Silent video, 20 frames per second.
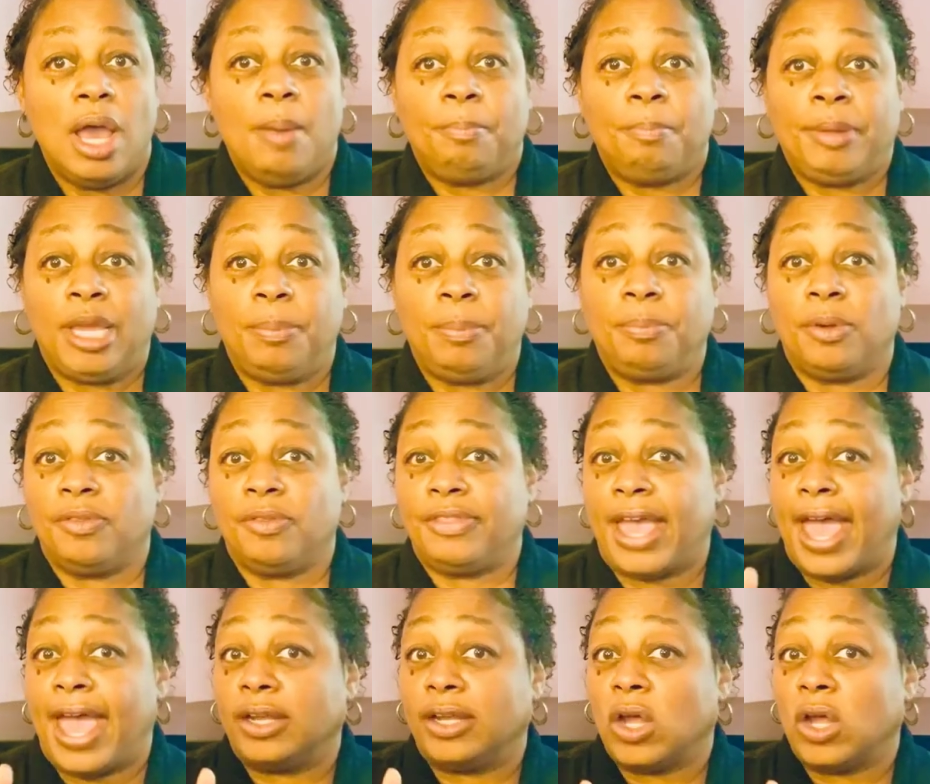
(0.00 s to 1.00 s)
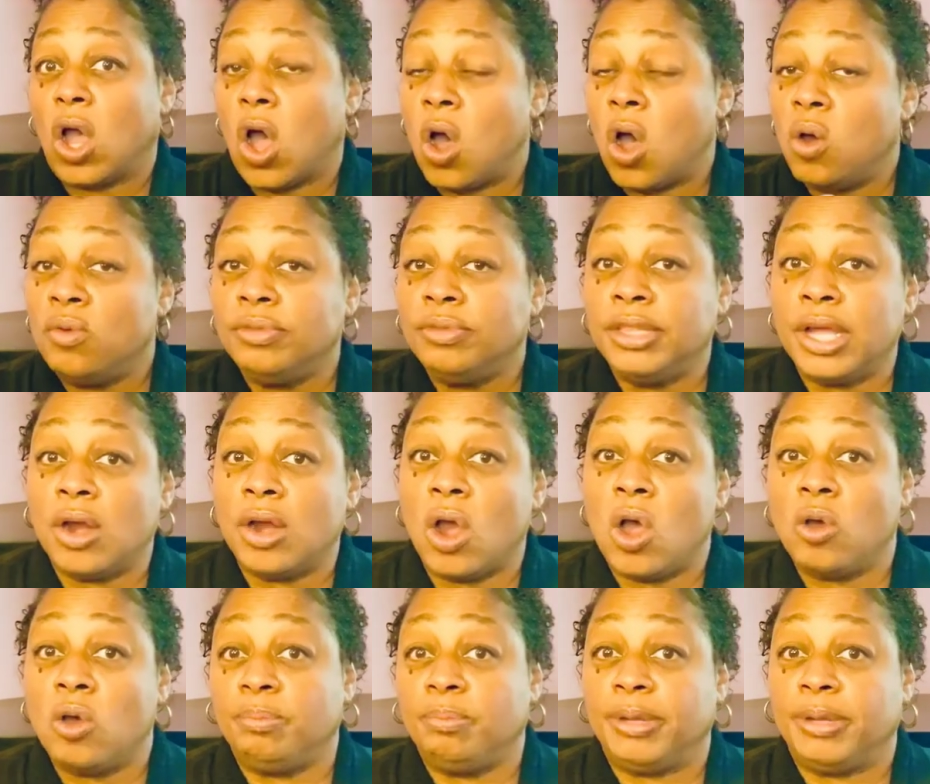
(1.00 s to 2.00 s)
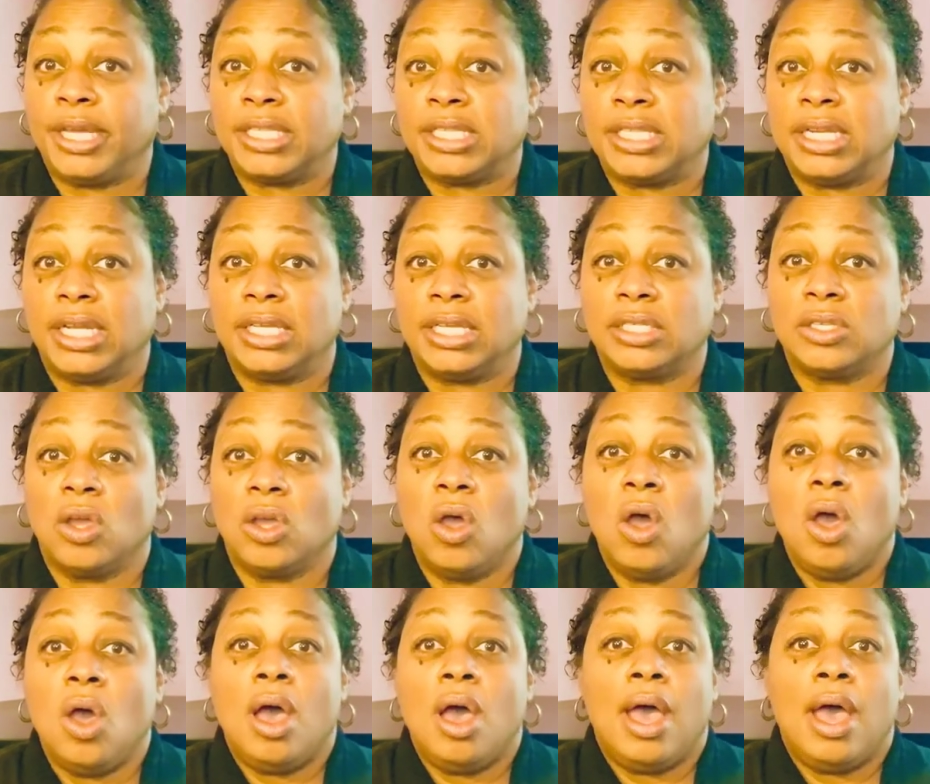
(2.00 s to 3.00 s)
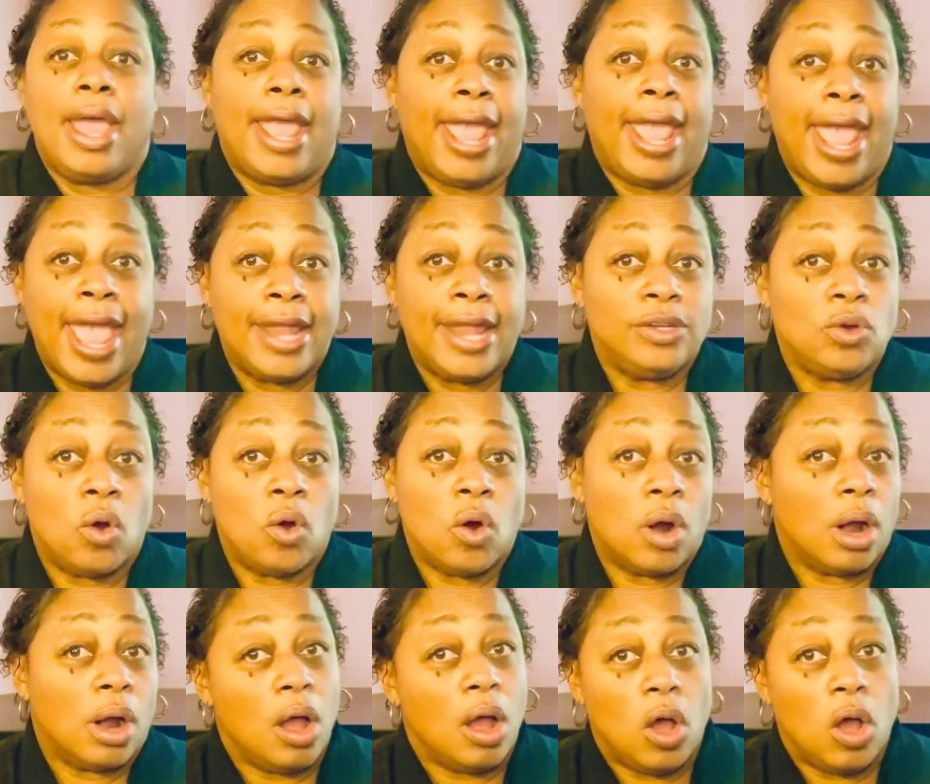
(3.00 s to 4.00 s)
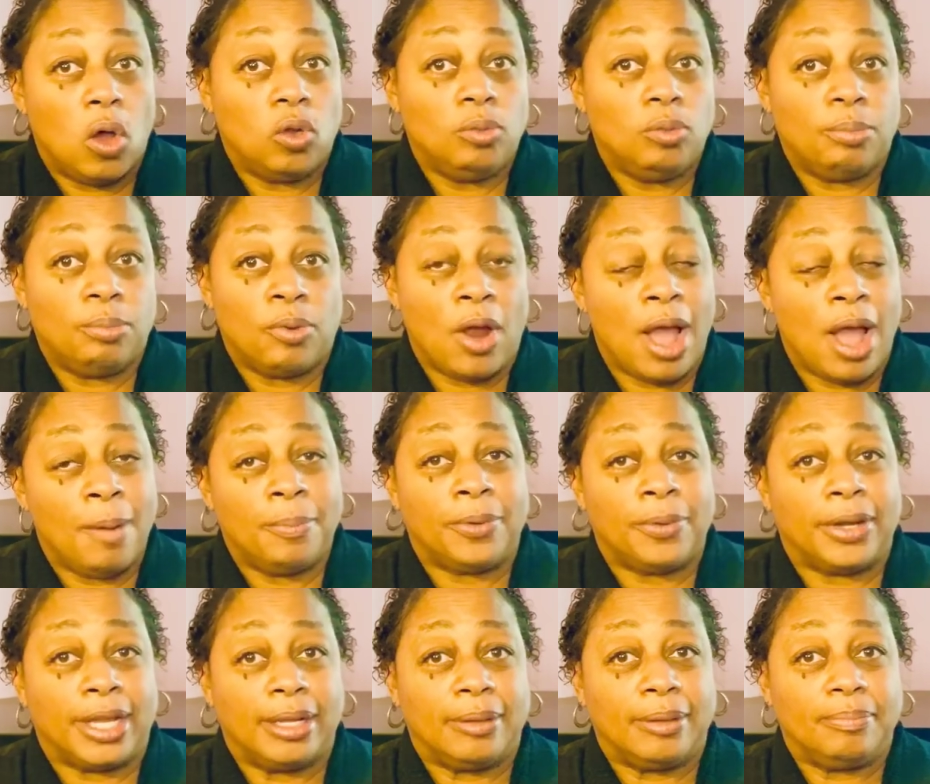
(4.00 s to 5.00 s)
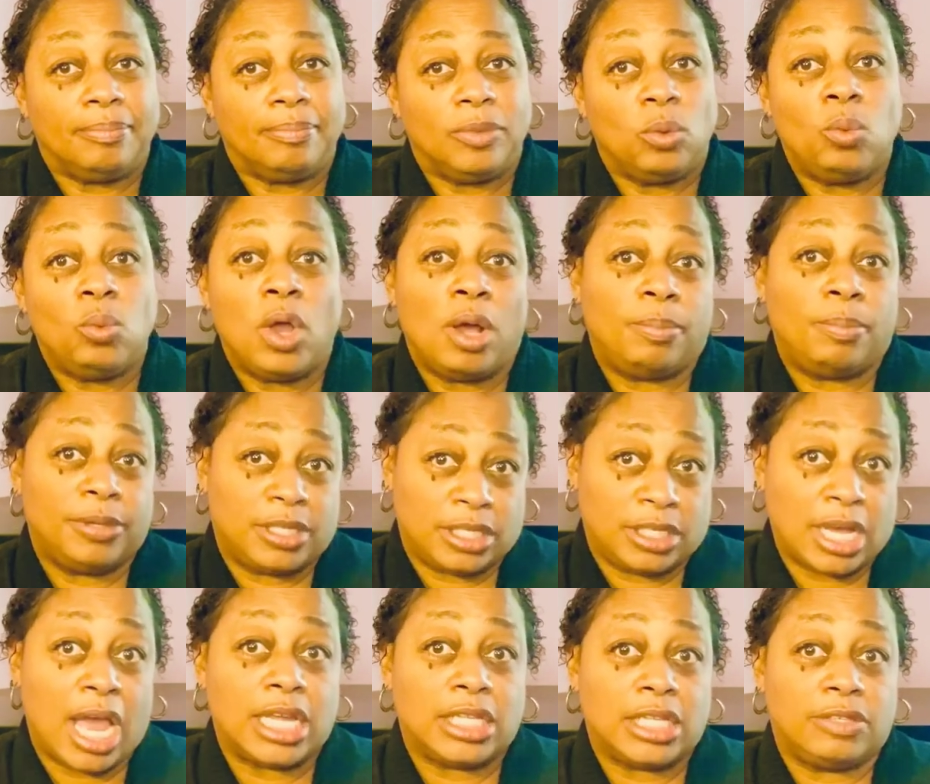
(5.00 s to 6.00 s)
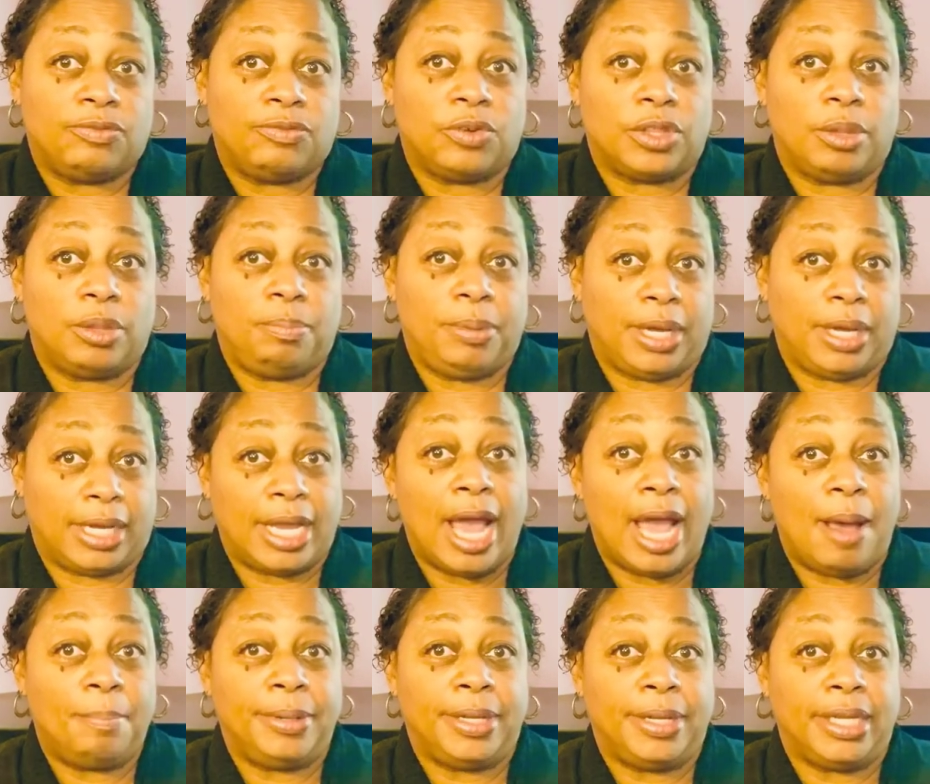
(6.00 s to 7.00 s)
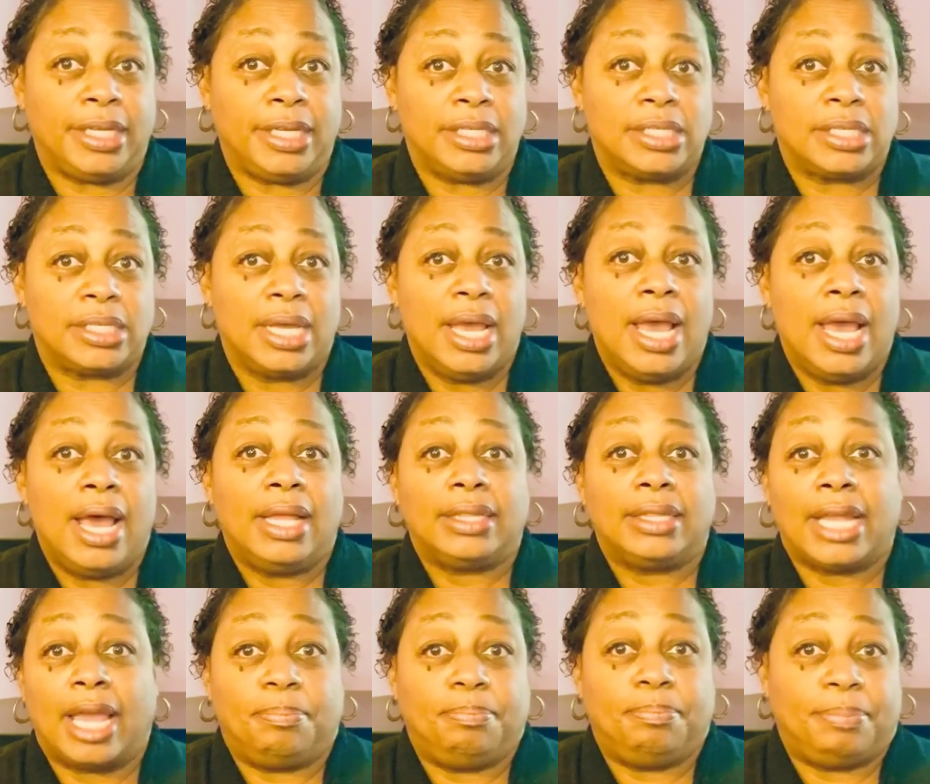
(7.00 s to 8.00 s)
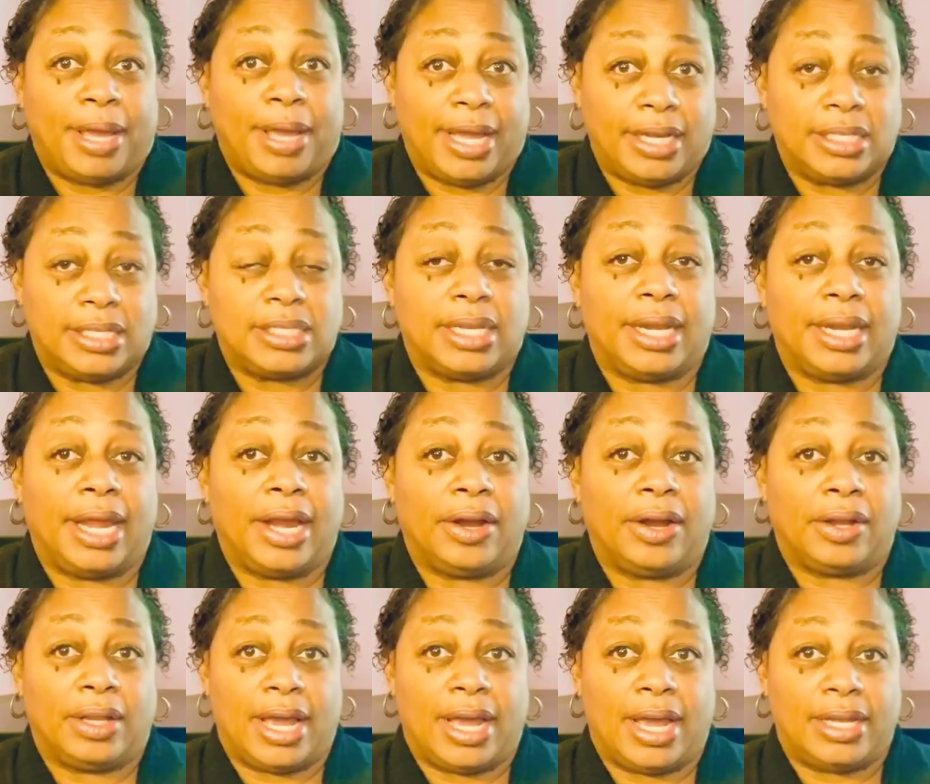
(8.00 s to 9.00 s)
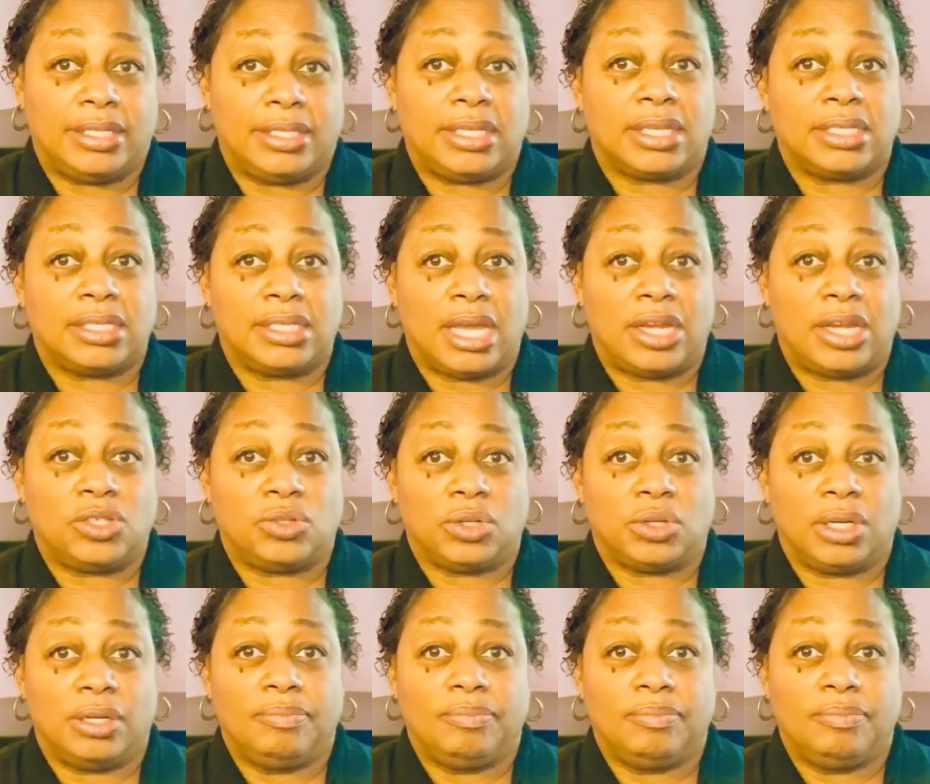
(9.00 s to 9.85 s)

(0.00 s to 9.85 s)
people that own their own business and or own property? Well, besides for the big companies like banks and airlines, etc.